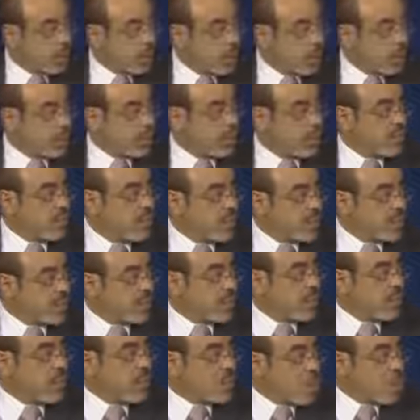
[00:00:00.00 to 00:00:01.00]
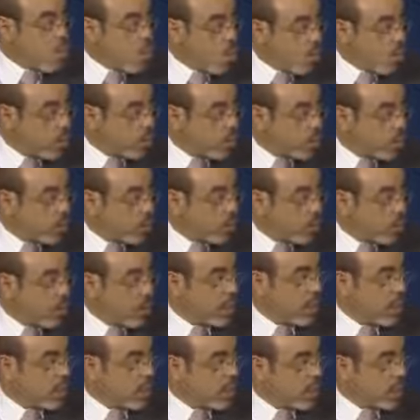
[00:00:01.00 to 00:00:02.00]
is investing more
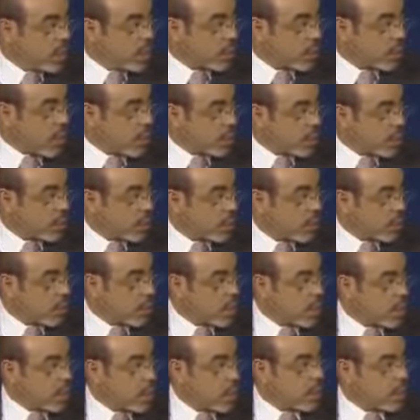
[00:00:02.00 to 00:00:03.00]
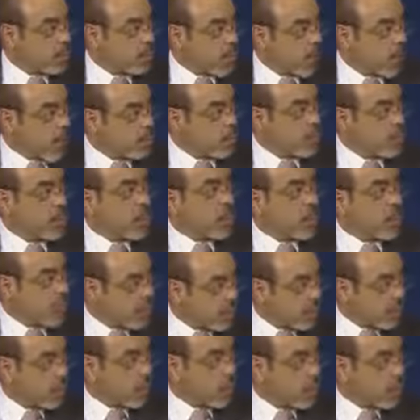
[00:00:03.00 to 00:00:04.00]
in infrastructure than perhaps any
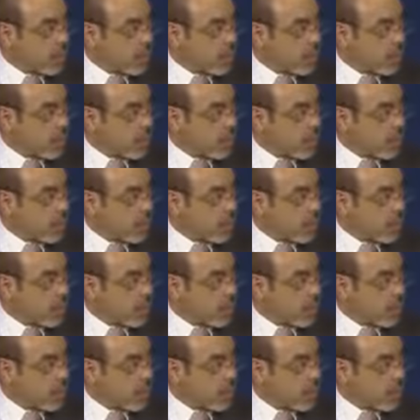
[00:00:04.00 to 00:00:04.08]
other